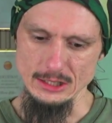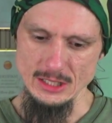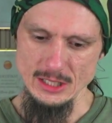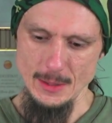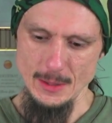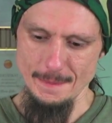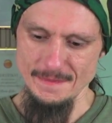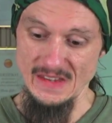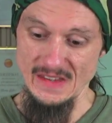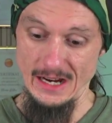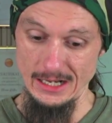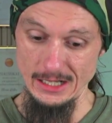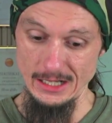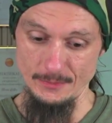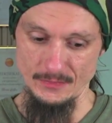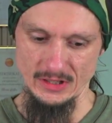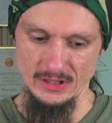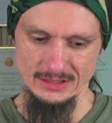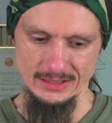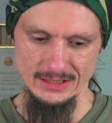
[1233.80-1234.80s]
yeah,
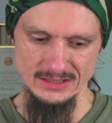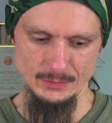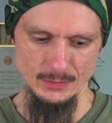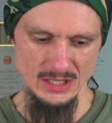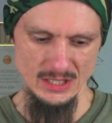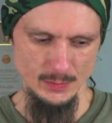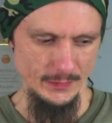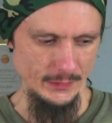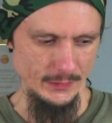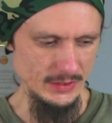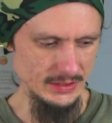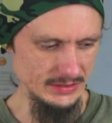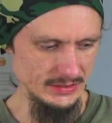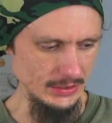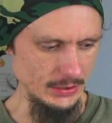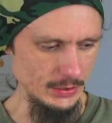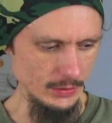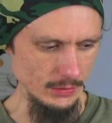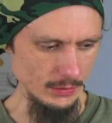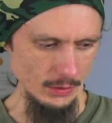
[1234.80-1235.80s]
that doesn't make me feel
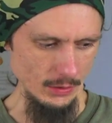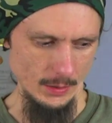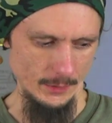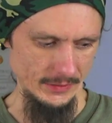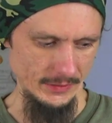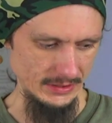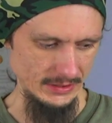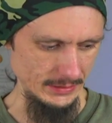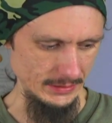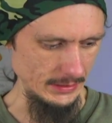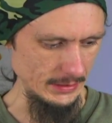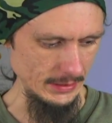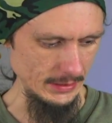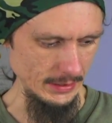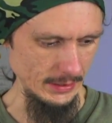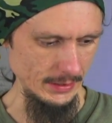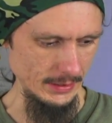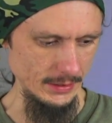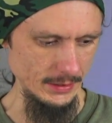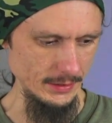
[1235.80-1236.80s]
secure, obviously.
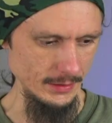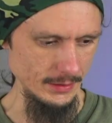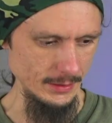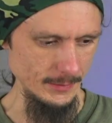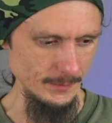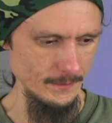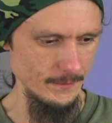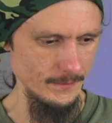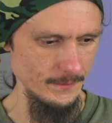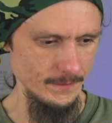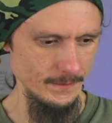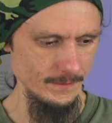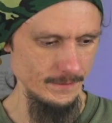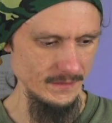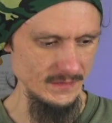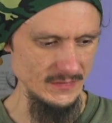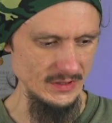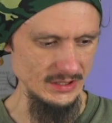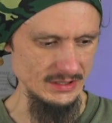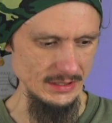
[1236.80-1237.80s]
And
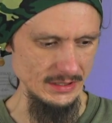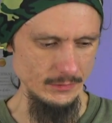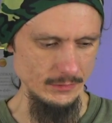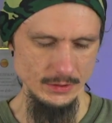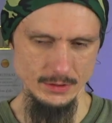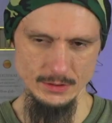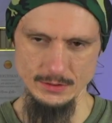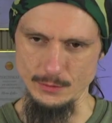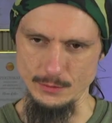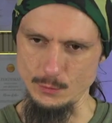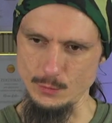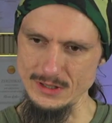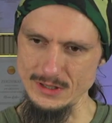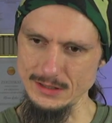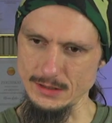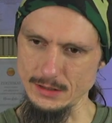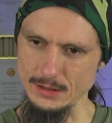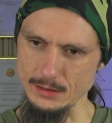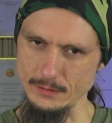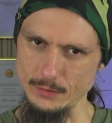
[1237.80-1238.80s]
it's every week
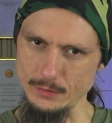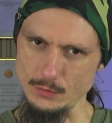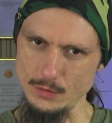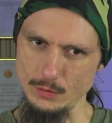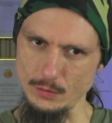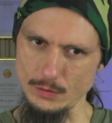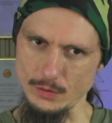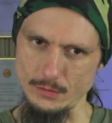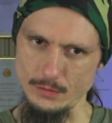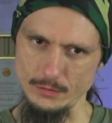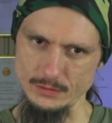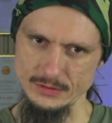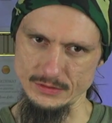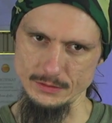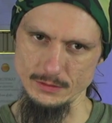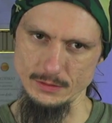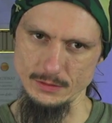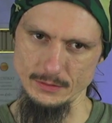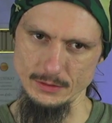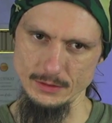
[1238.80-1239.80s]
kind of a roller coaster
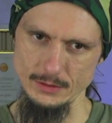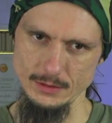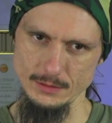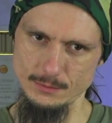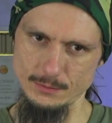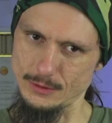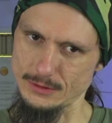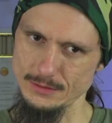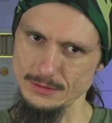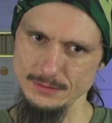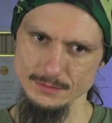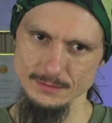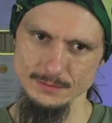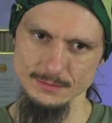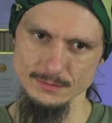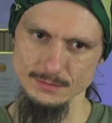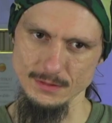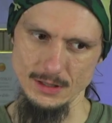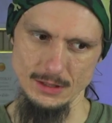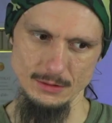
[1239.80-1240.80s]
of like,
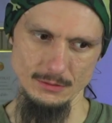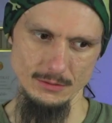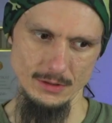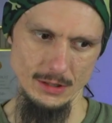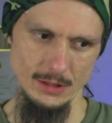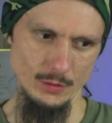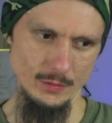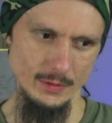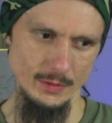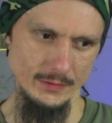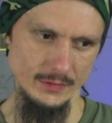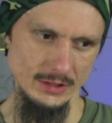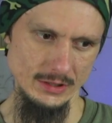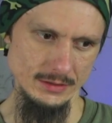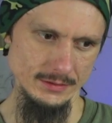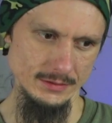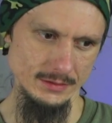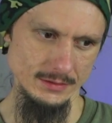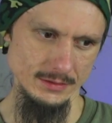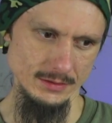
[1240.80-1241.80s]
how am I
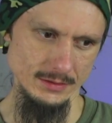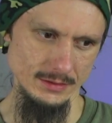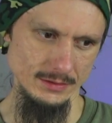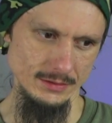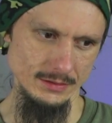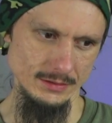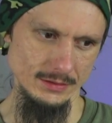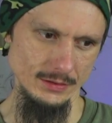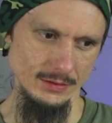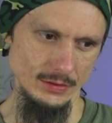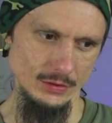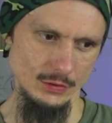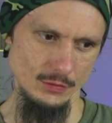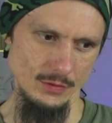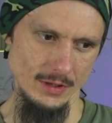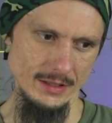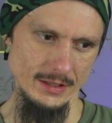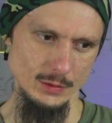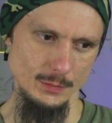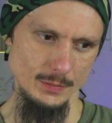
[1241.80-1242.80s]
feeling? And not
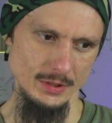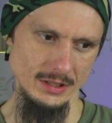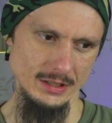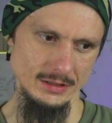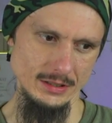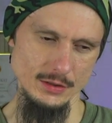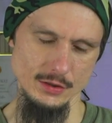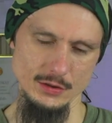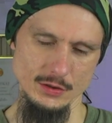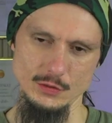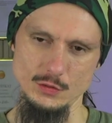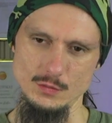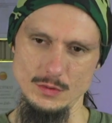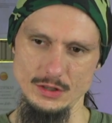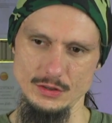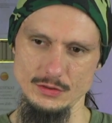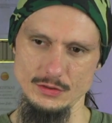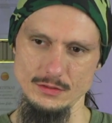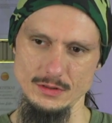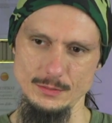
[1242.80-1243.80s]
trying to pay attention too
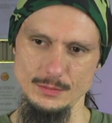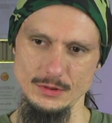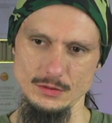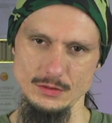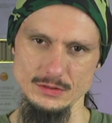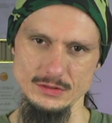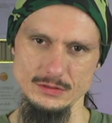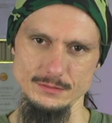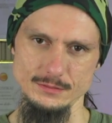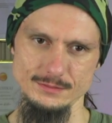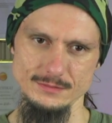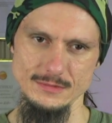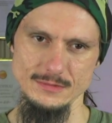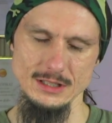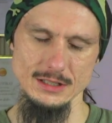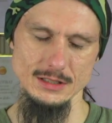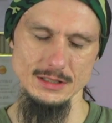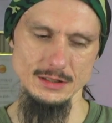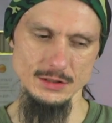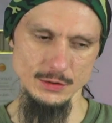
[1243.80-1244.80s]
much to that, but also
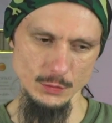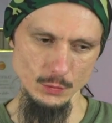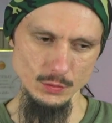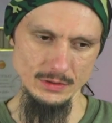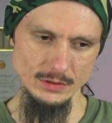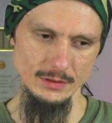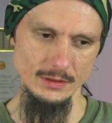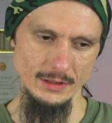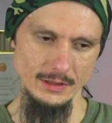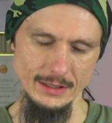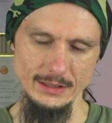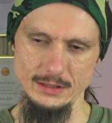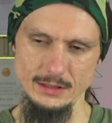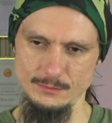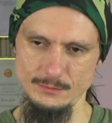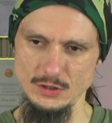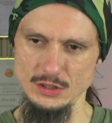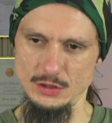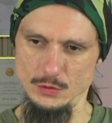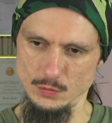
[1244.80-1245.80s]

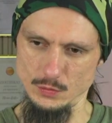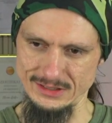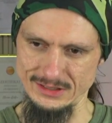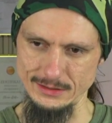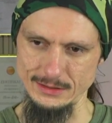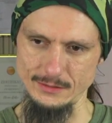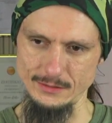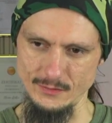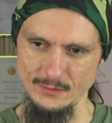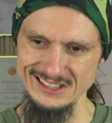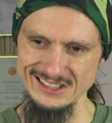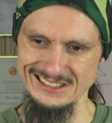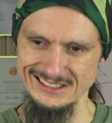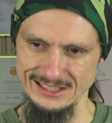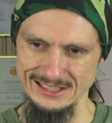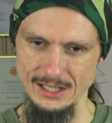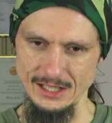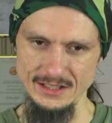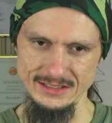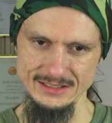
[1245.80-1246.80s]
using these
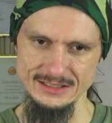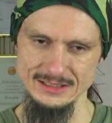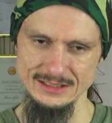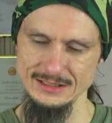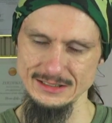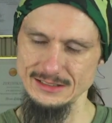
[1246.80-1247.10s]
signs